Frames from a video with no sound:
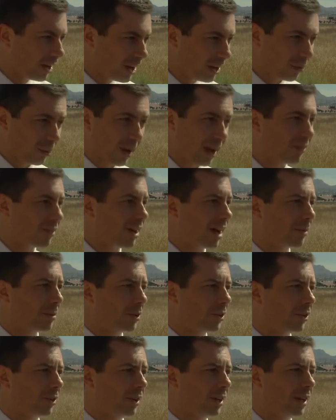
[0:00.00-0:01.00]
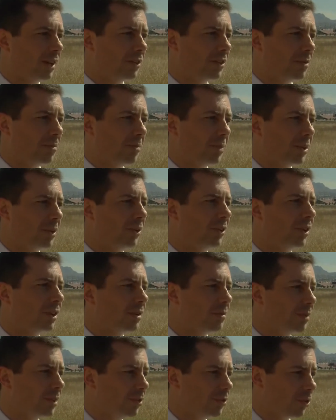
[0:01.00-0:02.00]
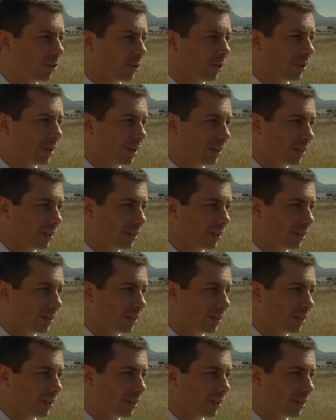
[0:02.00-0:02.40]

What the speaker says: We have an opportunity to build a majority